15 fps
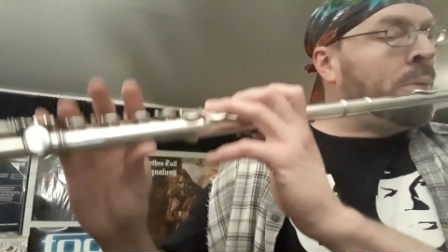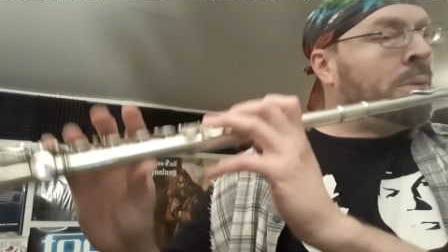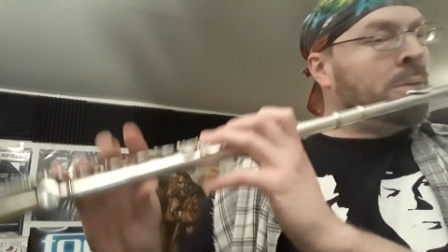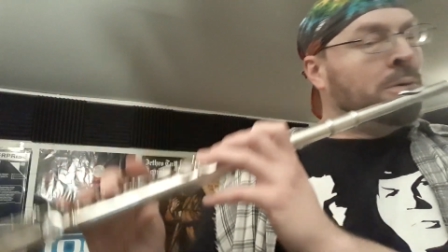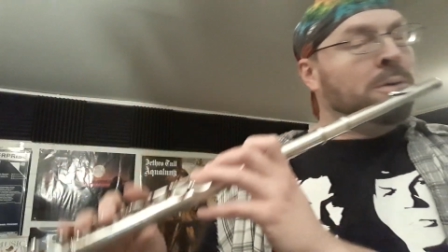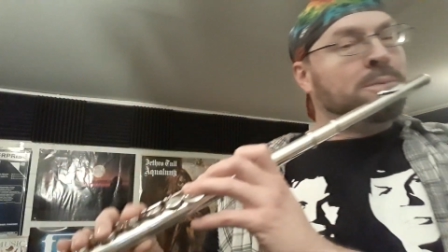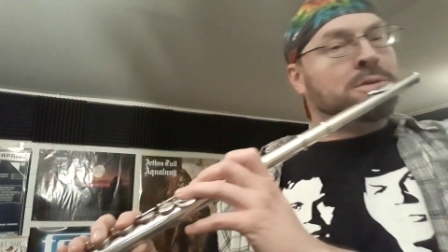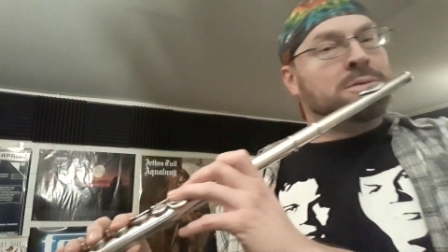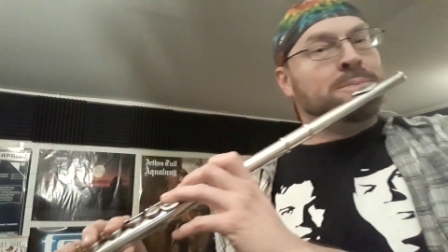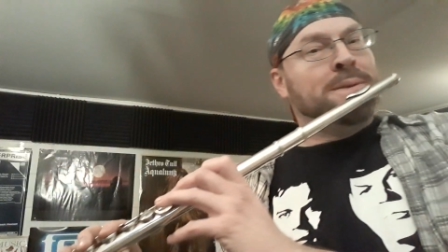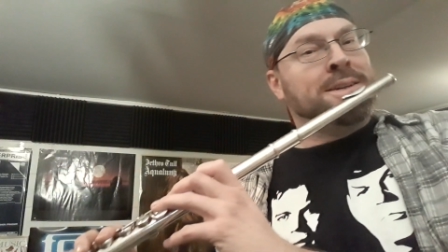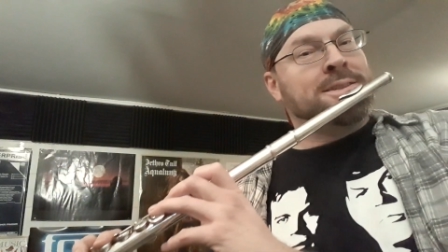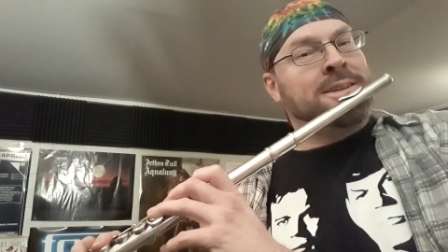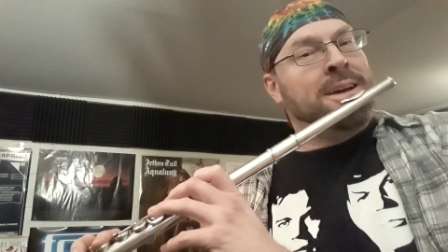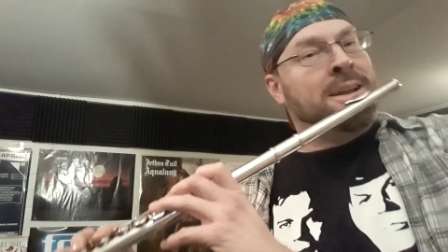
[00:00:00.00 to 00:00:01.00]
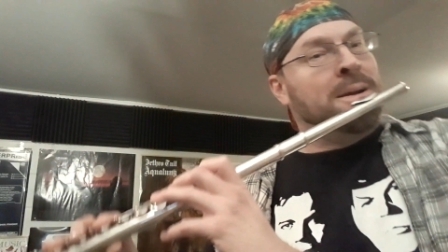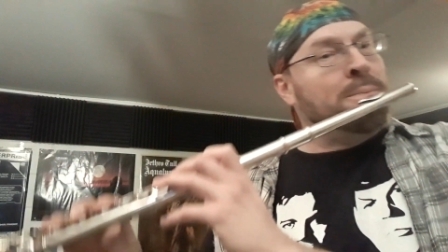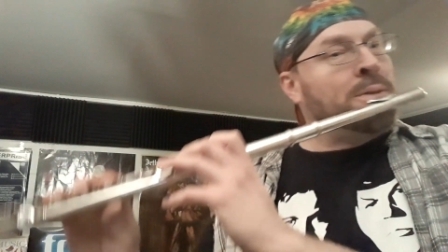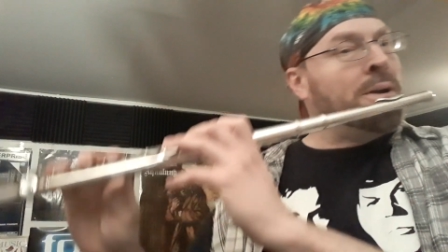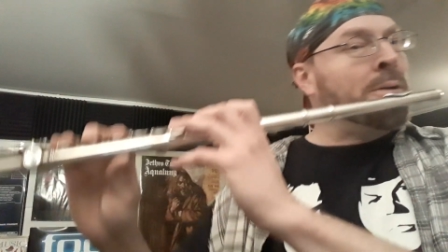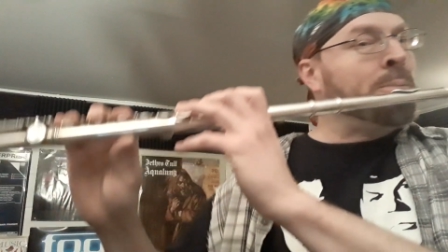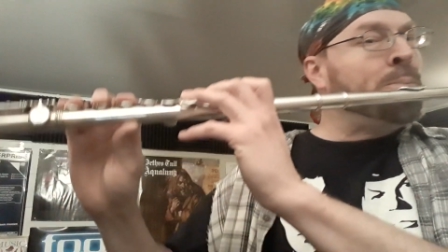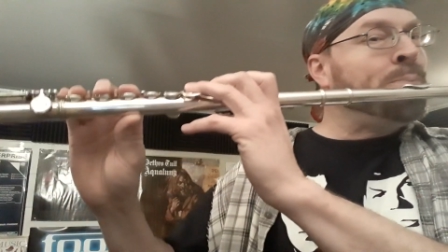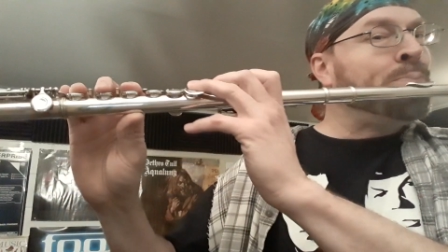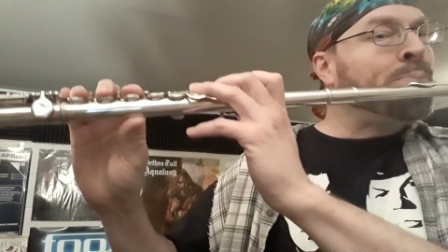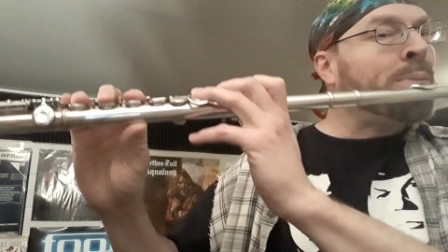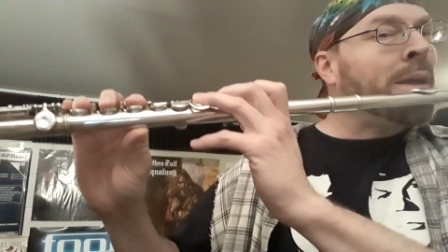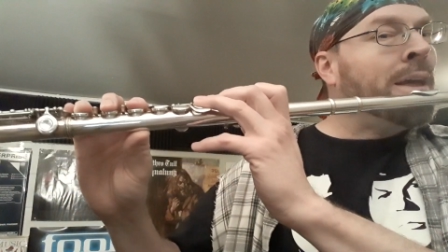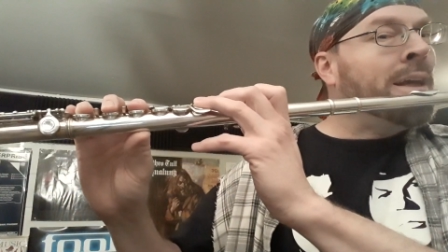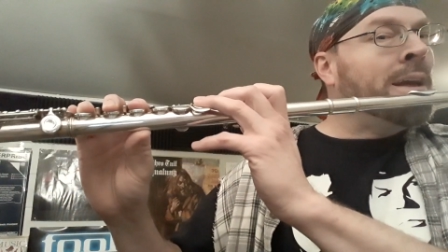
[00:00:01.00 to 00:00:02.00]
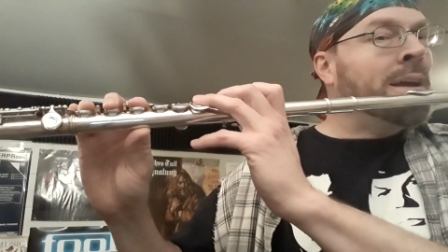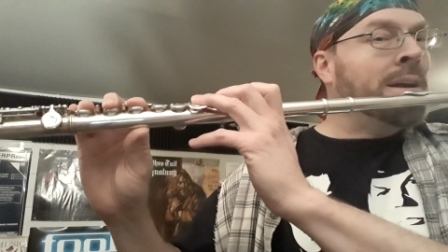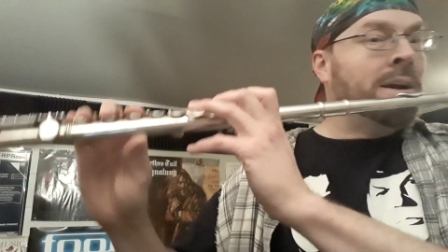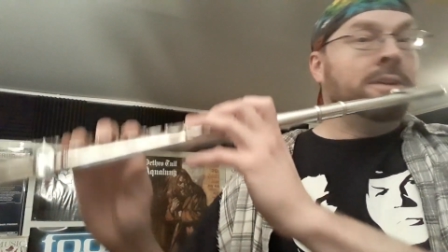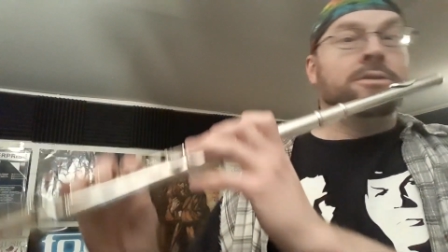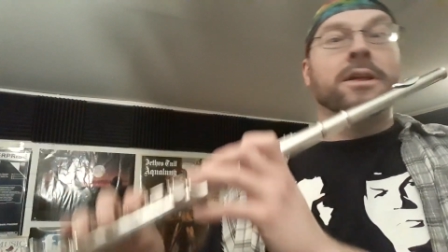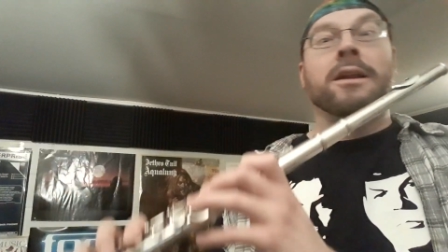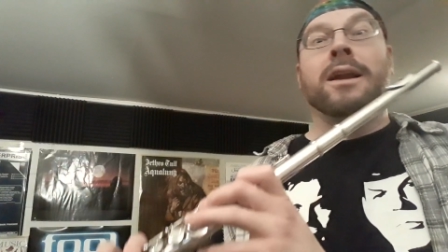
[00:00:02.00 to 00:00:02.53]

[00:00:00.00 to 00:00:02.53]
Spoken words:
Oops, messed that up there. And that'll